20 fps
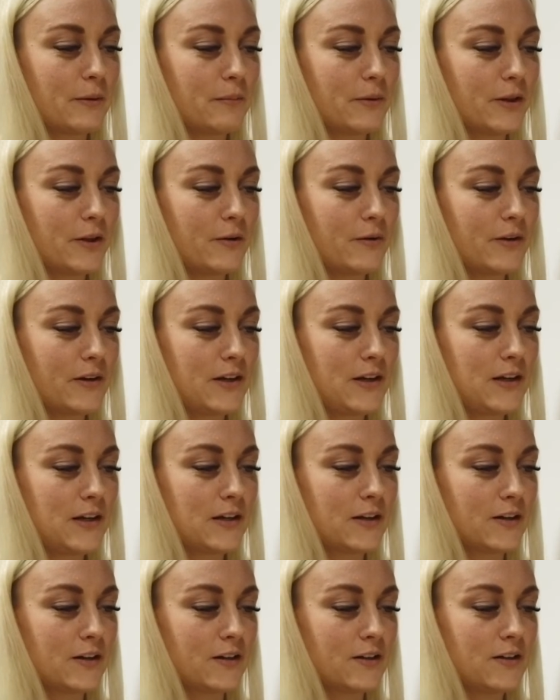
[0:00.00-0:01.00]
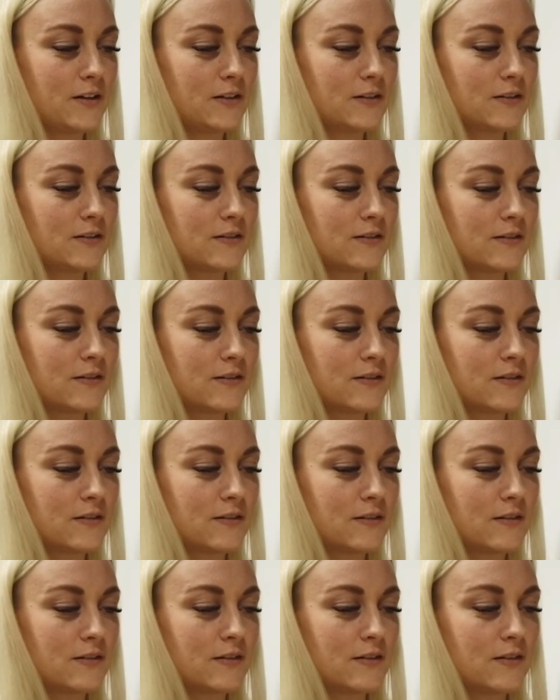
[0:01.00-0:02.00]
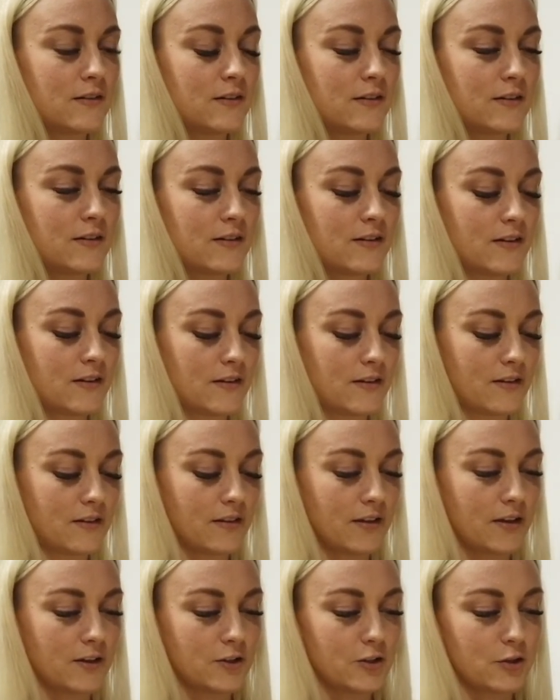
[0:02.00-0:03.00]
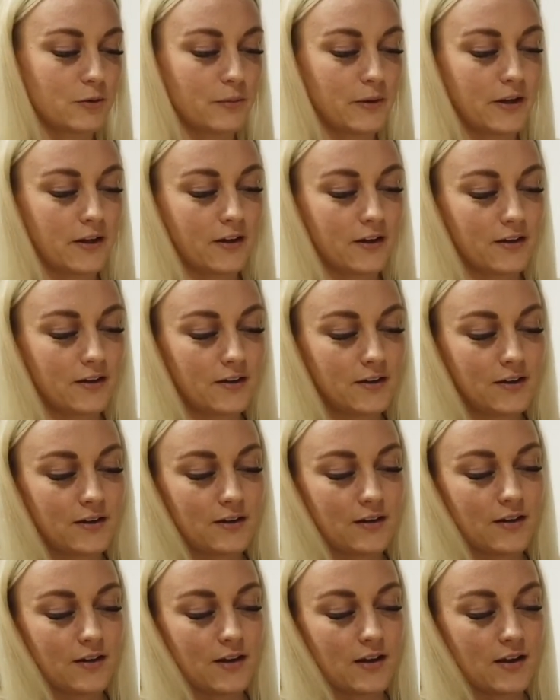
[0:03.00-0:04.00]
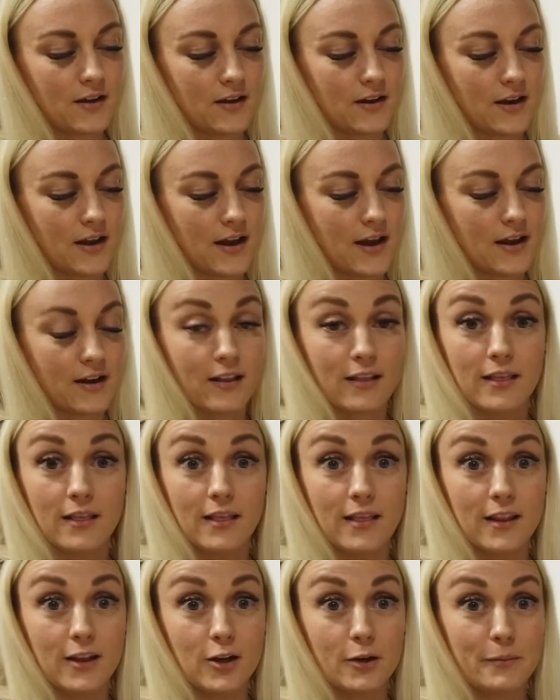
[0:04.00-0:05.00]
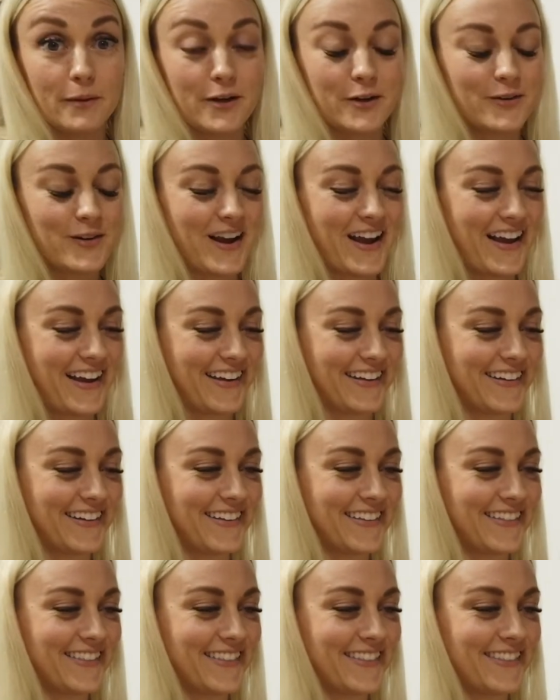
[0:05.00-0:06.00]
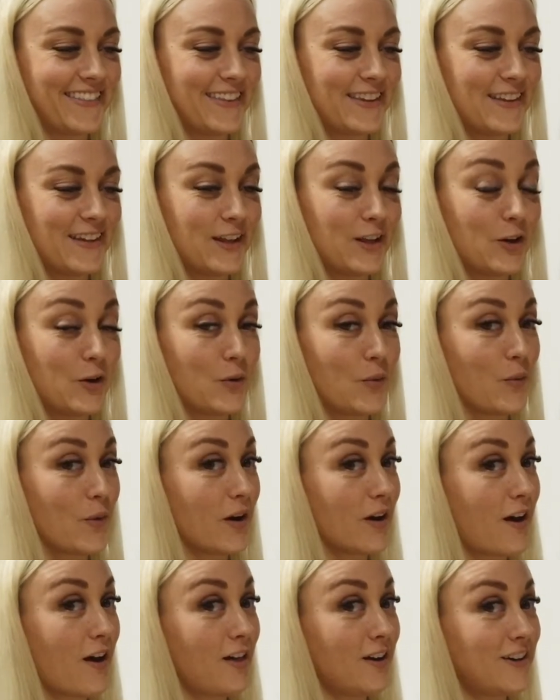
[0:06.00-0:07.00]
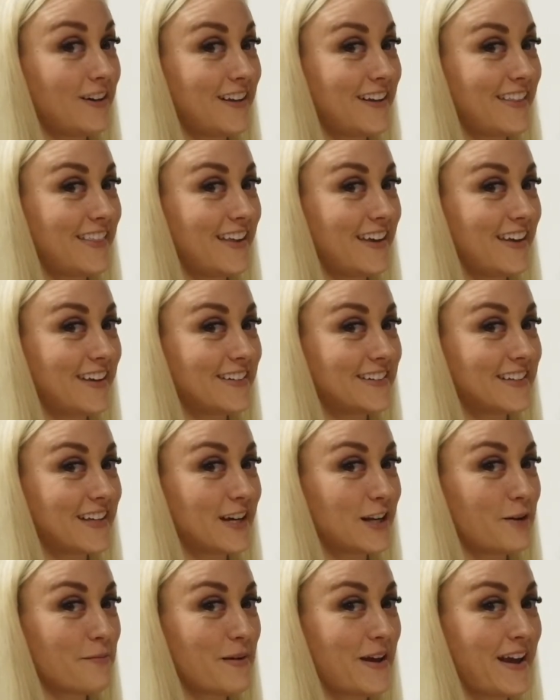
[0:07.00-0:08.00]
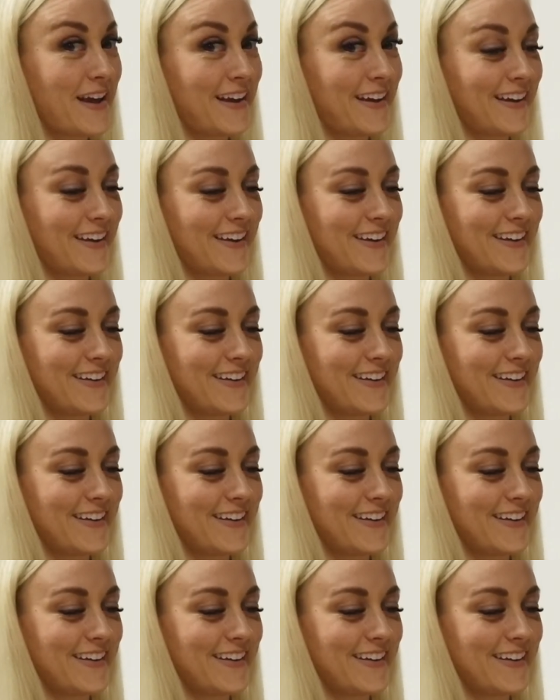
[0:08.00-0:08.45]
of blue in here. That should be good. And add a little bit of red. What color do you think it's gonna make?